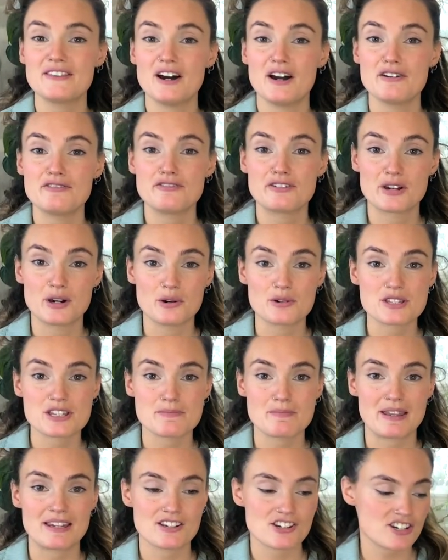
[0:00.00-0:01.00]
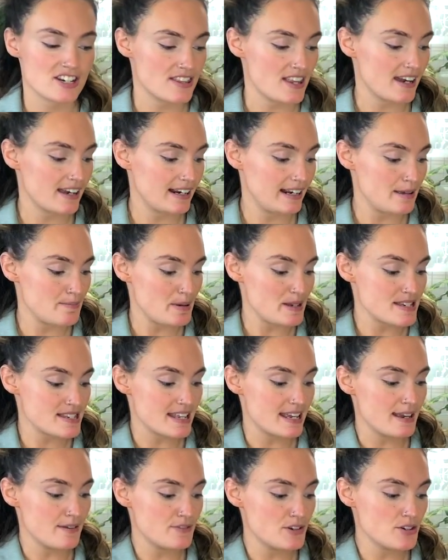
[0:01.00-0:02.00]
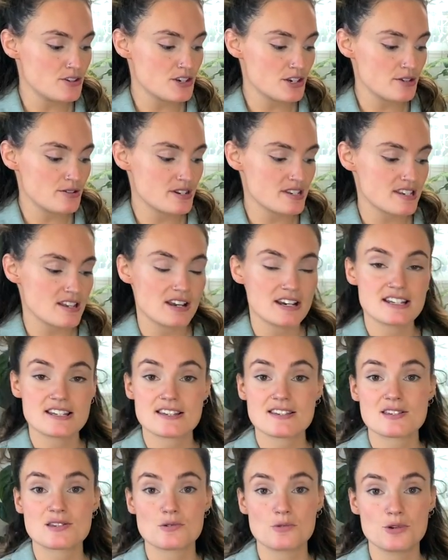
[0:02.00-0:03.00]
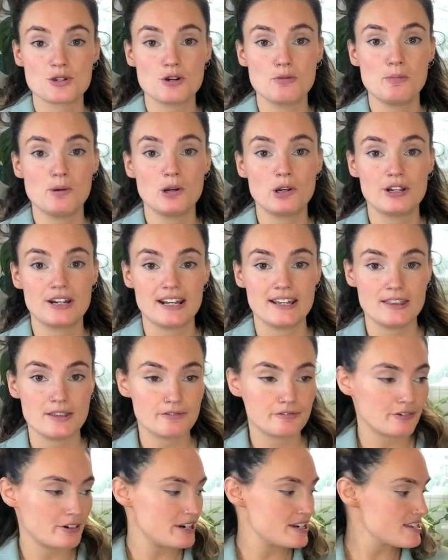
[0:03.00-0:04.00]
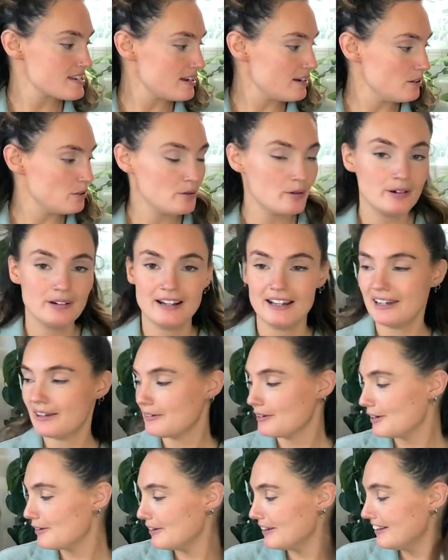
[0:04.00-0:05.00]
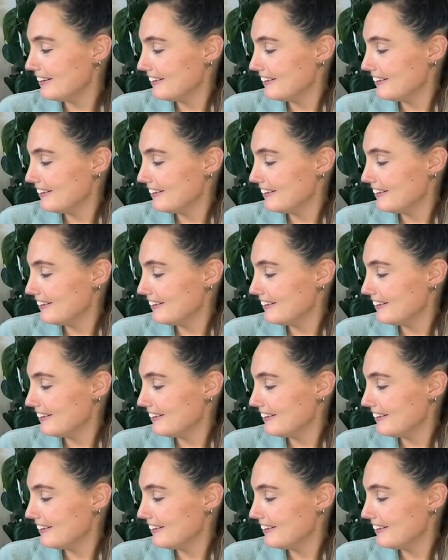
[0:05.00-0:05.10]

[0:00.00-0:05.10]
that I forgot to mention in that clip is that if you do decide to store your pollen in the freezer, oh, hello Joli.